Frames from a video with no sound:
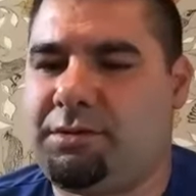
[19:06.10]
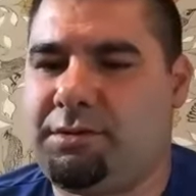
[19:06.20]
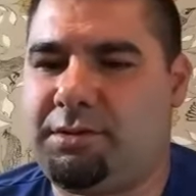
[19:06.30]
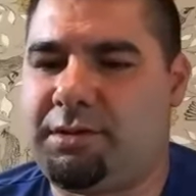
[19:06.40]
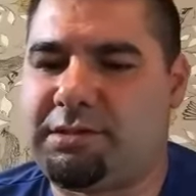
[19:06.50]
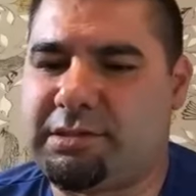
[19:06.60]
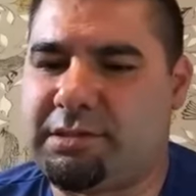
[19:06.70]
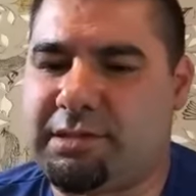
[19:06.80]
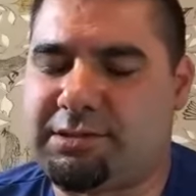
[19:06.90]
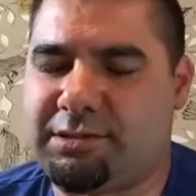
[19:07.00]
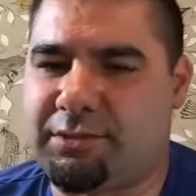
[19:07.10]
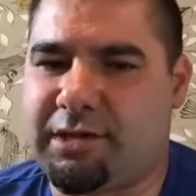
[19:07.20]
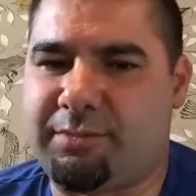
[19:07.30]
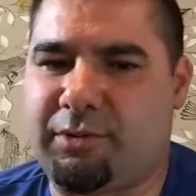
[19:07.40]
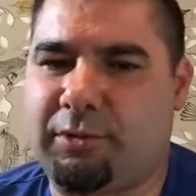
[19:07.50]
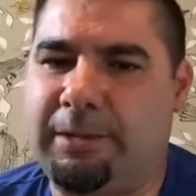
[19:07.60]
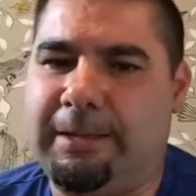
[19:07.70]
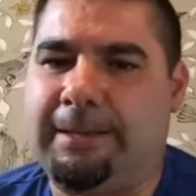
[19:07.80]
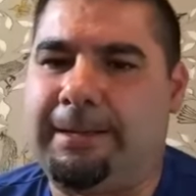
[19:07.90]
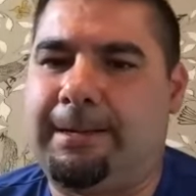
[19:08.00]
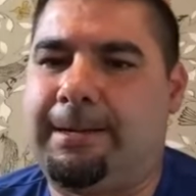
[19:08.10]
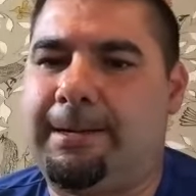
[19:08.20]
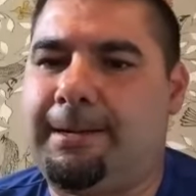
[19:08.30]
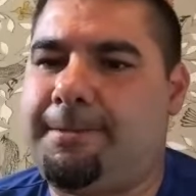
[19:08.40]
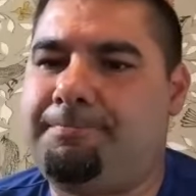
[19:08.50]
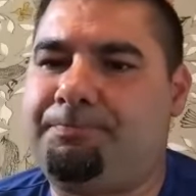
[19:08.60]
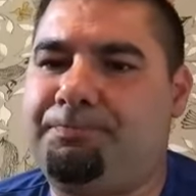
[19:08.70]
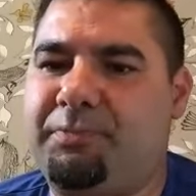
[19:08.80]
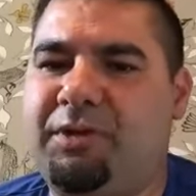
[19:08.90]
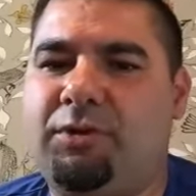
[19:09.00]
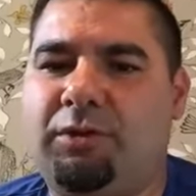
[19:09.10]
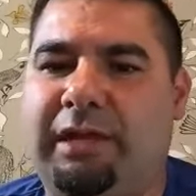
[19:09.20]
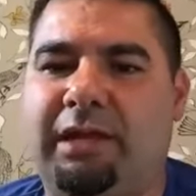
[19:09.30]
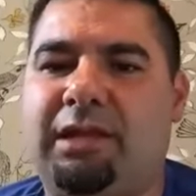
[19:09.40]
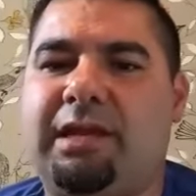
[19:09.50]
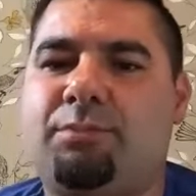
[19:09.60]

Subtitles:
Well, that's incredible. Like